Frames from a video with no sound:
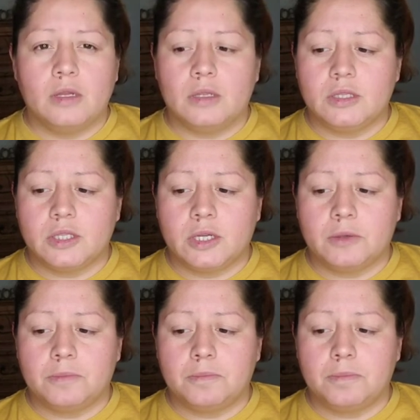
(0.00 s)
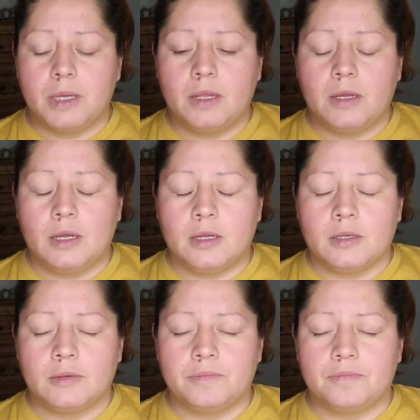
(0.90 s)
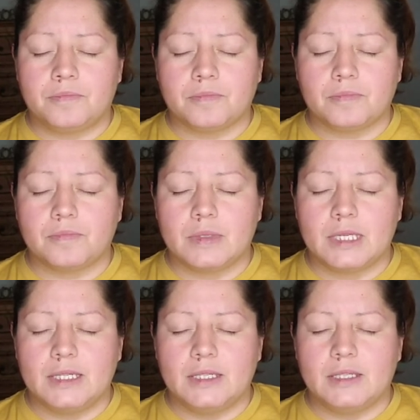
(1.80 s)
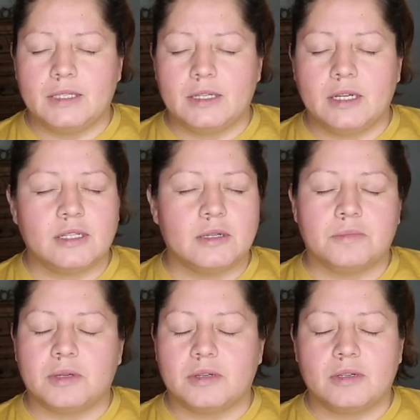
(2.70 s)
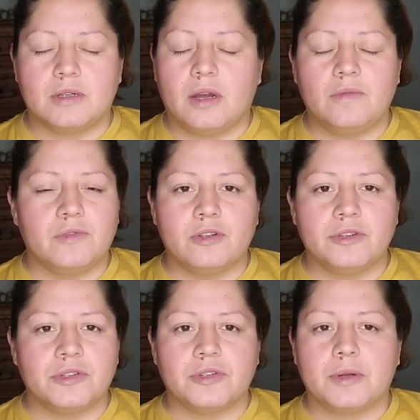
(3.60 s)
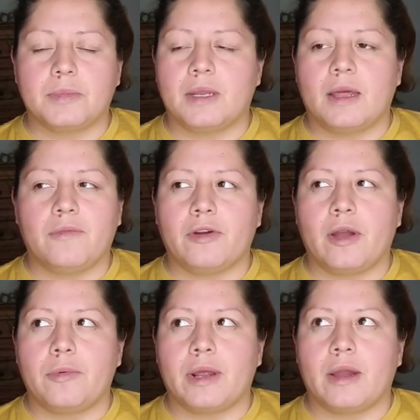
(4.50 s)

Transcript: some pillow, some comforters or something. I forgot what I